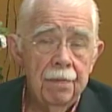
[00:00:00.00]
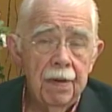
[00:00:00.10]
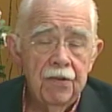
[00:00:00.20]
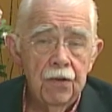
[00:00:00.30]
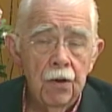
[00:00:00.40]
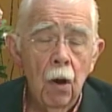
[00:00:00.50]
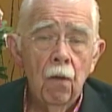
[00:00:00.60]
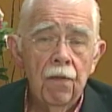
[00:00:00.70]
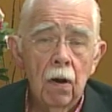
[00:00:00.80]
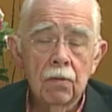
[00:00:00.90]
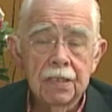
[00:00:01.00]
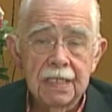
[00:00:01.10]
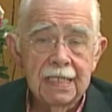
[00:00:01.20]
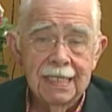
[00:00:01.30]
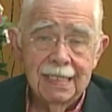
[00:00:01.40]
but you know, folks,
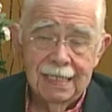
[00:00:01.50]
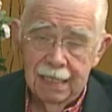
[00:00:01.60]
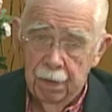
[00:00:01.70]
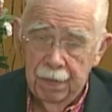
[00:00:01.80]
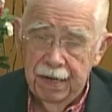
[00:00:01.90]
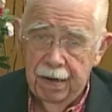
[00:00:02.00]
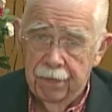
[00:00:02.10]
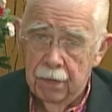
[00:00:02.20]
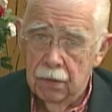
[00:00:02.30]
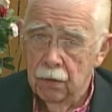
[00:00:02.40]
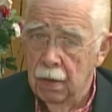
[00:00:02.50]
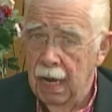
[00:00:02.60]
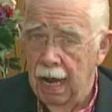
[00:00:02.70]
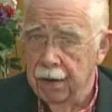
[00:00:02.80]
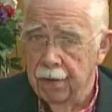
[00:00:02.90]
it's a little bit different to a
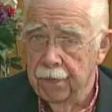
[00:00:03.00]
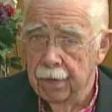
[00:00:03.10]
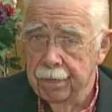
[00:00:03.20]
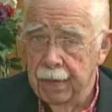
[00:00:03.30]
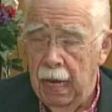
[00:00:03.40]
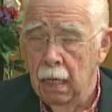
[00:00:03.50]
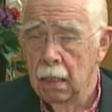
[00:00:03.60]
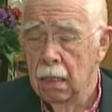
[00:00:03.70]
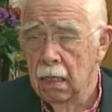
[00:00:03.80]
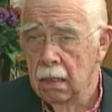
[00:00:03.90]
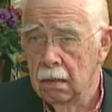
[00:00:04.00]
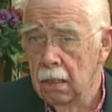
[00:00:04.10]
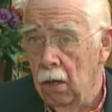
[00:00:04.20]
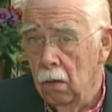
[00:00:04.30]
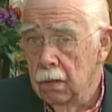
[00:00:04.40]
lot different. And, you
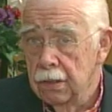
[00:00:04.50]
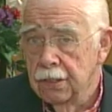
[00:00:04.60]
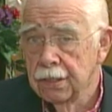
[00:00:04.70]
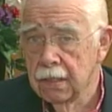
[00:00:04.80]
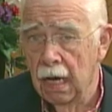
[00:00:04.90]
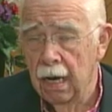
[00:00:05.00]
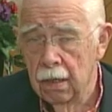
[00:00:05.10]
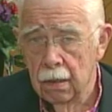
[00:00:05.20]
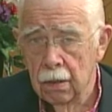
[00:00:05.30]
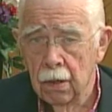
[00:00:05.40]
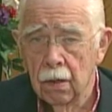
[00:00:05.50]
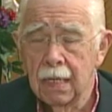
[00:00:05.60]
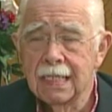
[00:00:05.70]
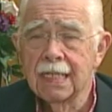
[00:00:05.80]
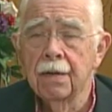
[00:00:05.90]
know, you just got to learn.
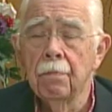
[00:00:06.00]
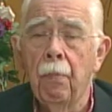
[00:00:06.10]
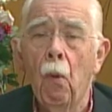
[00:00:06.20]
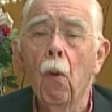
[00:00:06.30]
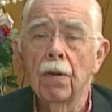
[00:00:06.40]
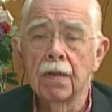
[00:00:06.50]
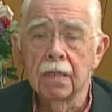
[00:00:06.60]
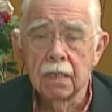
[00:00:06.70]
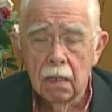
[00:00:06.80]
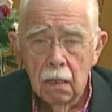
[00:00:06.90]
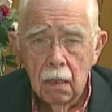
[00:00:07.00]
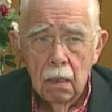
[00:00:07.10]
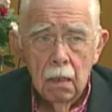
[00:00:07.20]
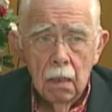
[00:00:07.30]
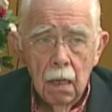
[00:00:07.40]
It's an important
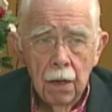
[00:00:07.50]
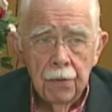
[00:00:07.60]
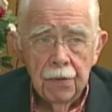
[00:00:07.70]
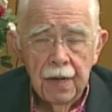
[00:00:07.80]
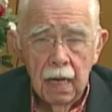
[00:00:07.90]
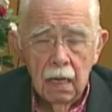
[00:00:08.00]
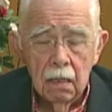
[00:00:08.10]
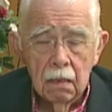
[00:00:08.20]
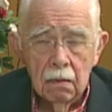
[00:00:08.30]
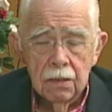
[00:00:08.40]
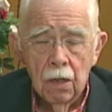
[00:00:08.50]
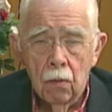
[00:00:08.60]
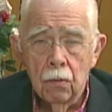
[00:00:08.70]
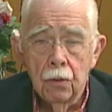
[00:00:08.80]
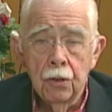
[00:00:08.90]
undertaking. So
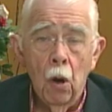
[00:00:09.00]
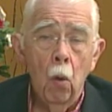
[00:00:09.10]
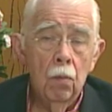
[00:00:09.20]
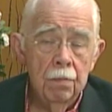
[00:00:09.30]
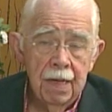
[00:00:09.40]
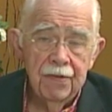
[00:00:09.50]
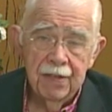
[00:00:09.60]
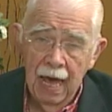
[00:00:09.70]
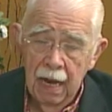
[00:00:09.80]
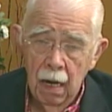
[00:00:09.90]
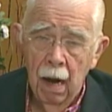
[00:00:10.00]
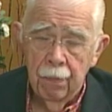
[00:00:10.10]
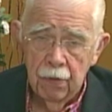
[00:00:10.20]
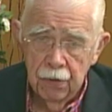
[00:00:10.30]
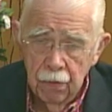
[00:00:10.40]
don't miss that
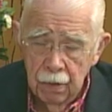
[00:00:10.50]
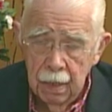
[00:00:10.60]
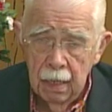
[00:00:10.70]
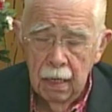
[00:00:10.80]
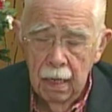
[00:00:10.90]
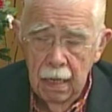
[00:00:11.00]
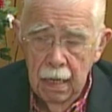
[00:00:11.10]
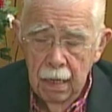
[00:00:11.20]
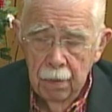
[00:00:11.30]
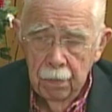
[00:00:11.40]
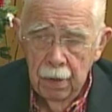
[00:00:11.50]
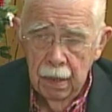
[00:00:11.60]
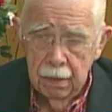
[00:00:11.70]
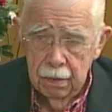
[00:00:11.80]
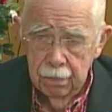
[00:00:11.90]
opportunity,
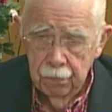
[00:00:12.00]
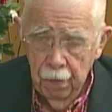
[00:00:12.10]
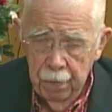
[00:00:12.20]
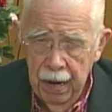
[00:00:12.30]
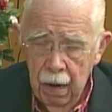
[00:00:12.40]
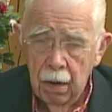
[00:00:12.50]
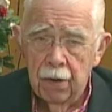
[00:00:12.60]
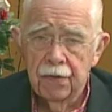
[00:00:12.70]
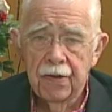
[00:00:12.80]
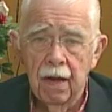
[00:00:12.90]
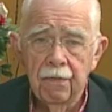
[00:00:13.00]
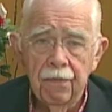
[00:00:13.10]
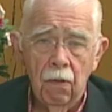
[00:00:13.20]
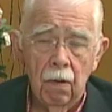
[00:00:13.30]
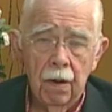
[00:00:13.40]
but prepare yourself
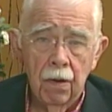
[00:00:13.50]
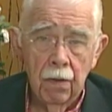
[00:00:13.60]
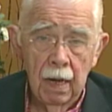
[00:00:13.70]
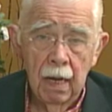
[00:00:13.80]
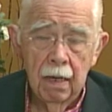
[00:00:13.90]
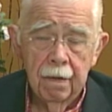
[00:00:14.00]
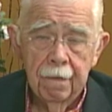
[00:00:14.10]
for it, okay?